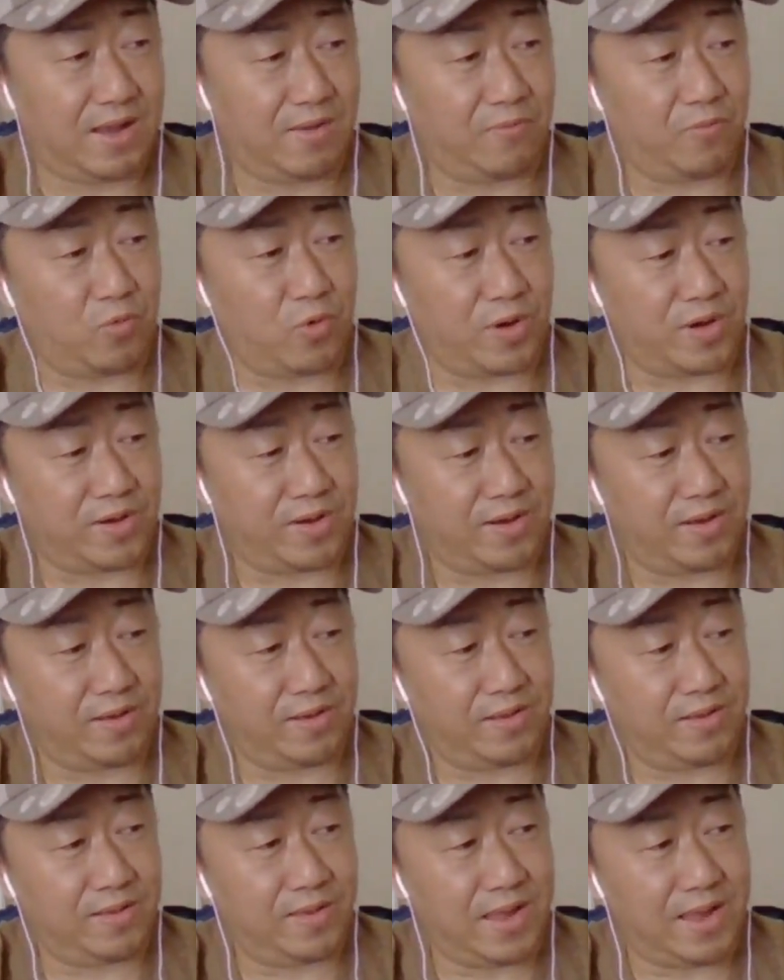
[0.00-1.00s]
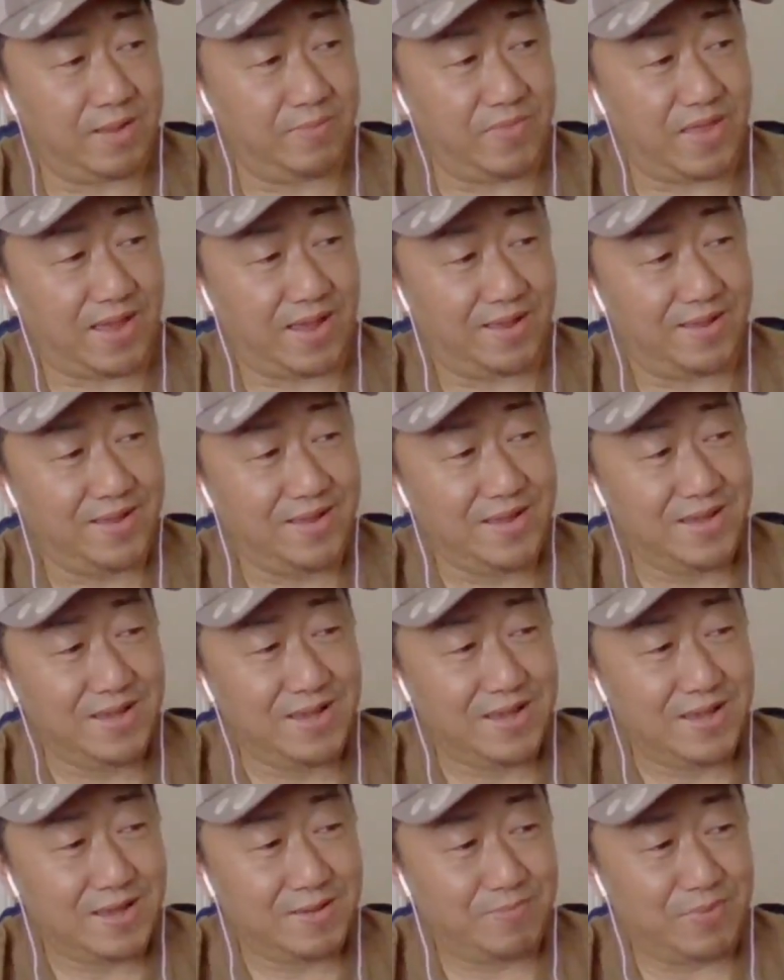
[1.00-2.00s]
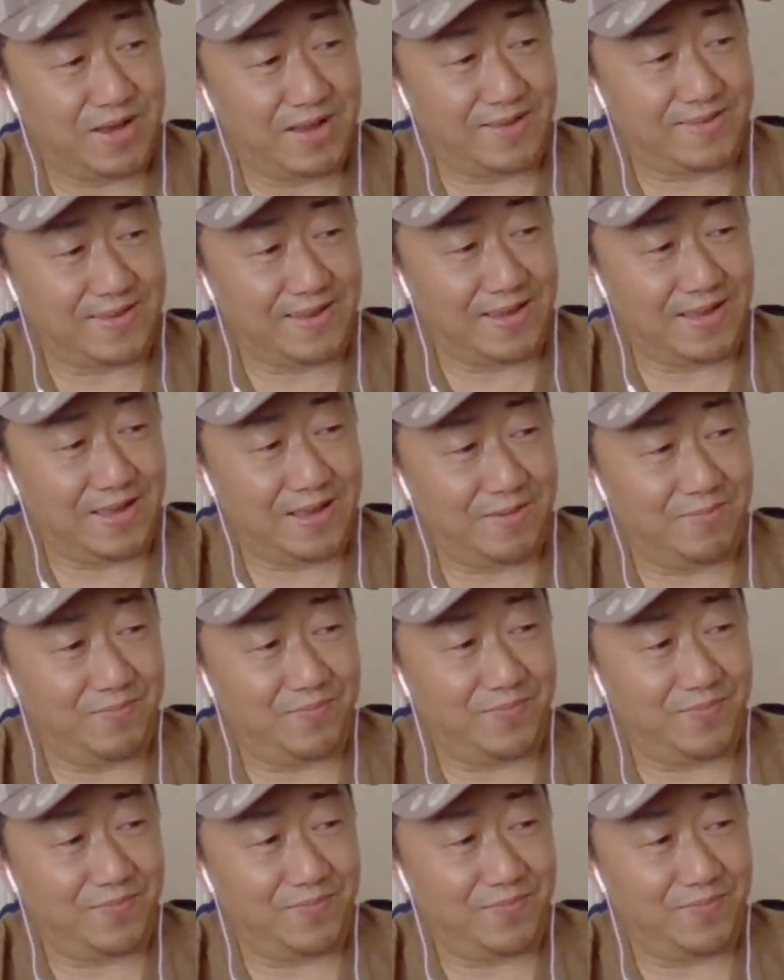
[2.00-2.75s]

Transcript: We're going to name that. But